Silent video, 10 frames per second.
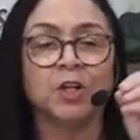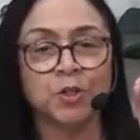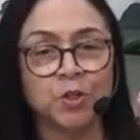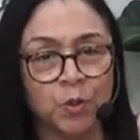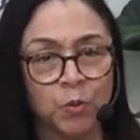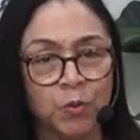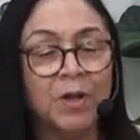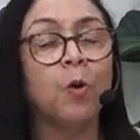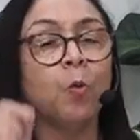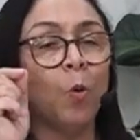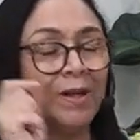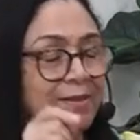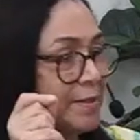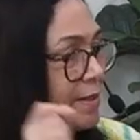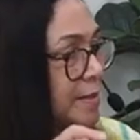No, what
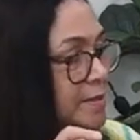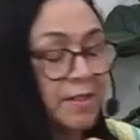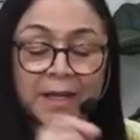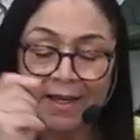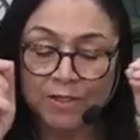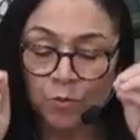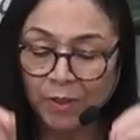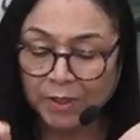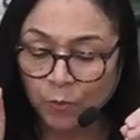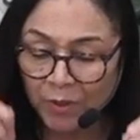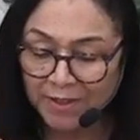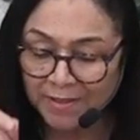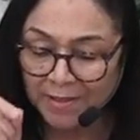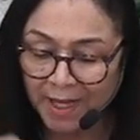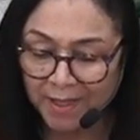it is, is what the word
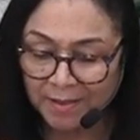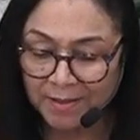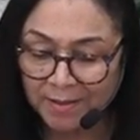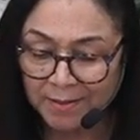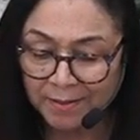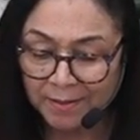says.